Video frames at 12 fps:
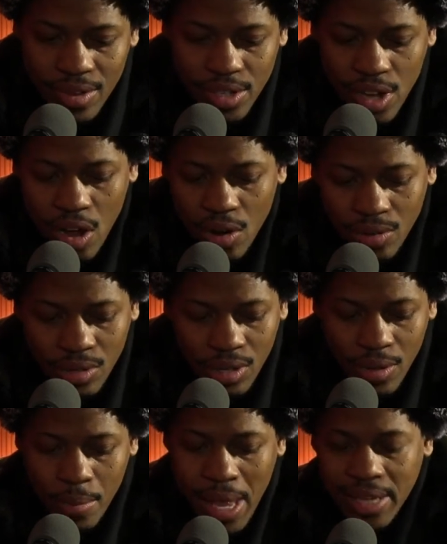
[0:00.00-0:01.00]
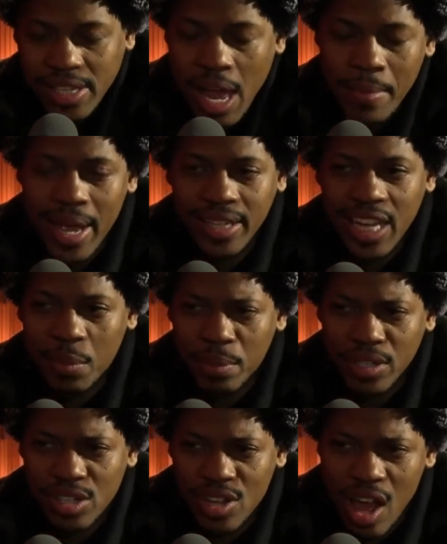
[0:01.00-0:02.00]
So me and Statman take
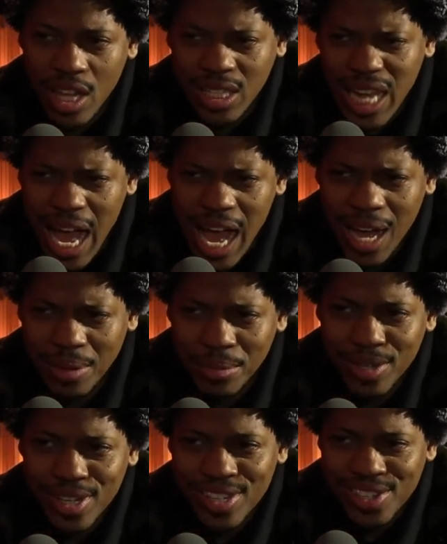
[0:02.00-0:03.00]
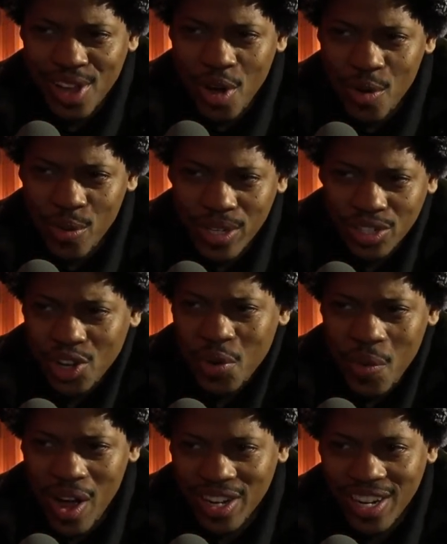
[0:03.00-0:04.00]
pictures all the time. So we
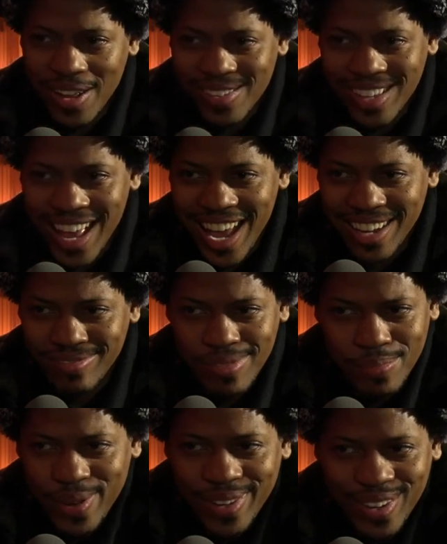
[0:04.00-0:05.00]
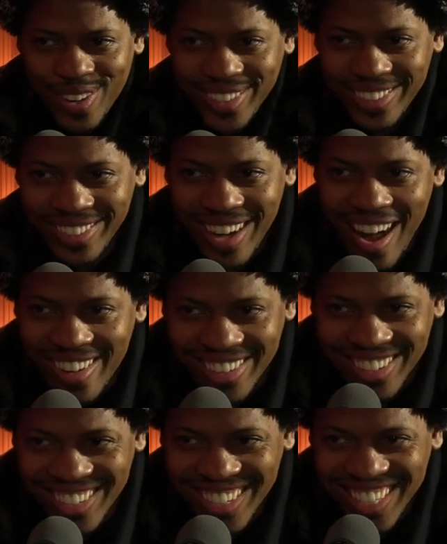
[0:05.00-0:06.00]
took one and I was like, I'm putting it on the
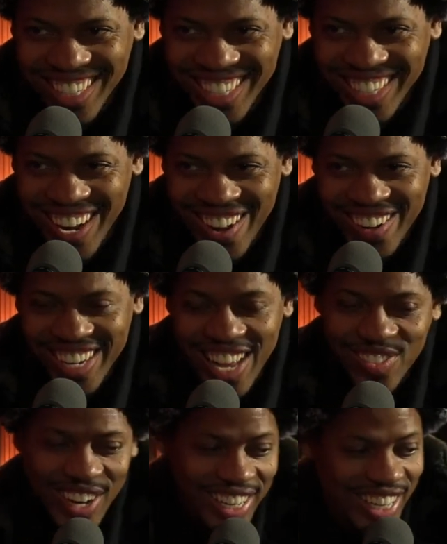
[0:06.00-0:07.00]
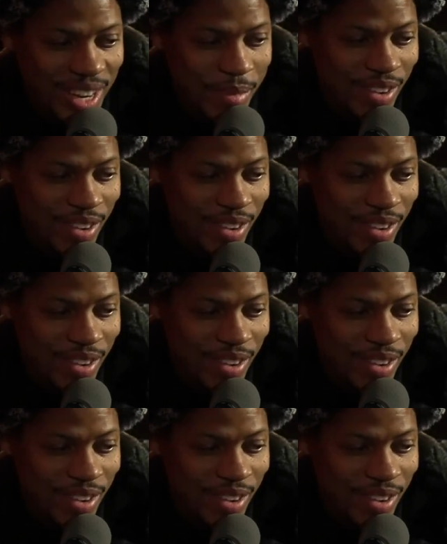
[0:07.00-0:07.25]
shirt, and that's what I did.